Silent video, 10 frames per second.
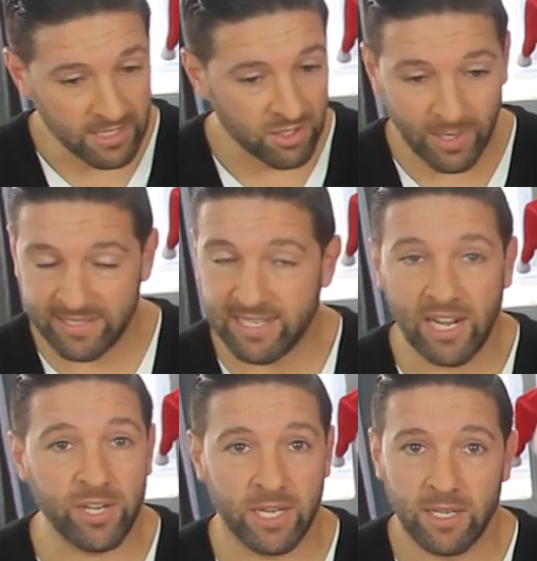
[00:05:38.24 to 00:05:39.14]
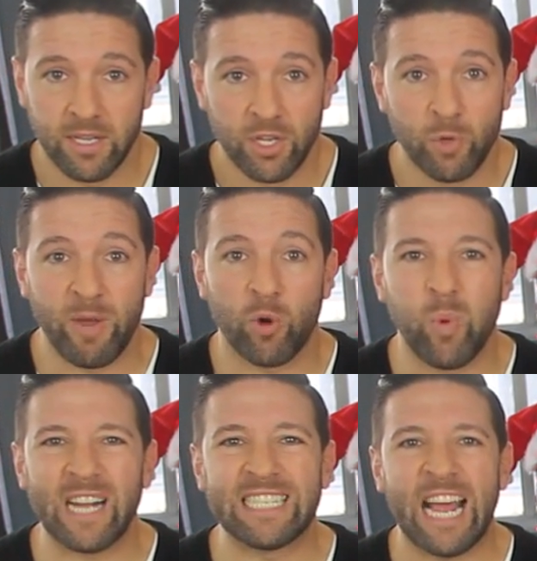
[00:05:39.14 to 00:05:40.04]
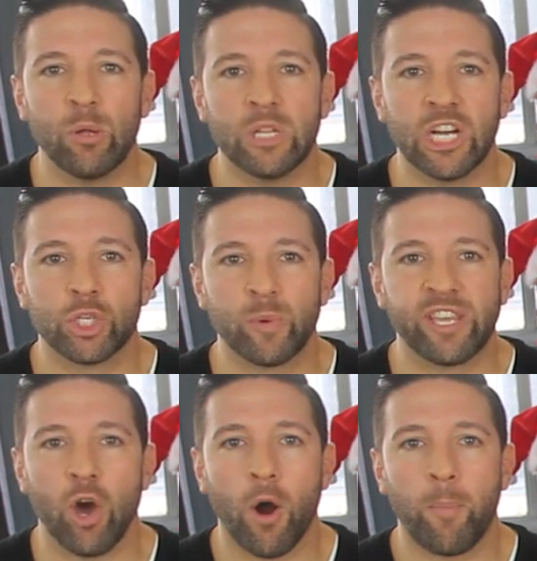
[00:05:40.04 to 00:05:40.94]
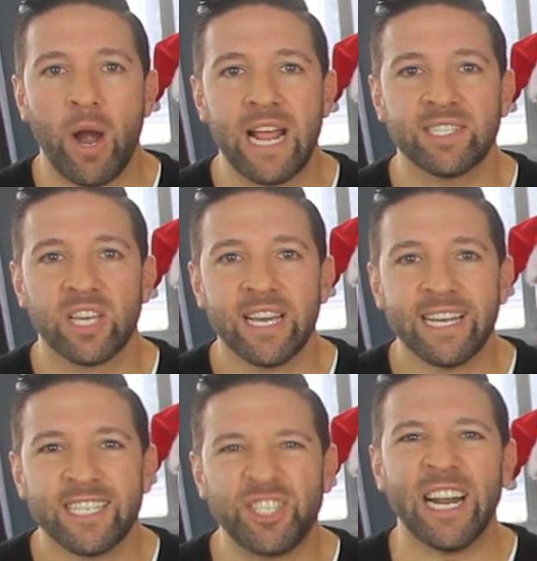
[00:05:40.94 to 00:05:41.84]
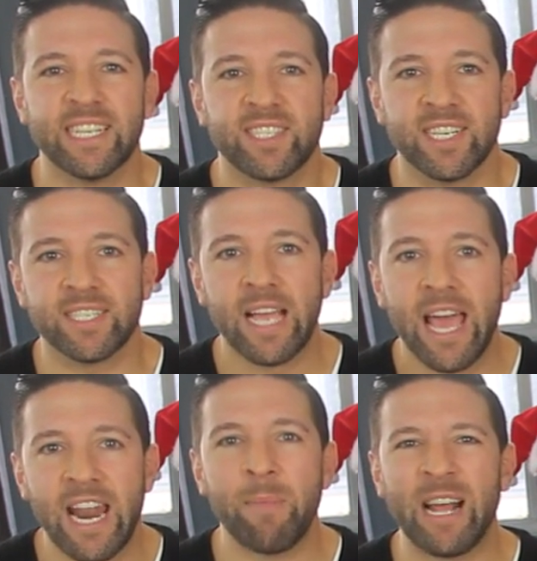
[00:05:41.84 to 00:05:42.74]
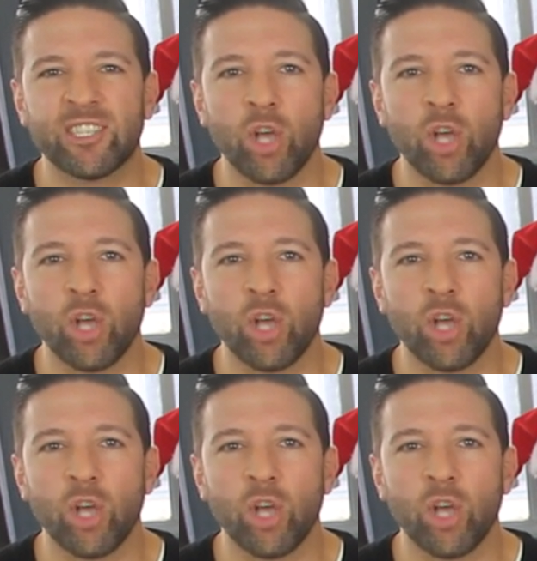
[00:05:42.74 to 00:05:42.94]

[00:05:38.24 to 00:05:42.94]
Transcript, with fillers: So I tell you, you better watch out, luxury car brands. Genesis, and I'm not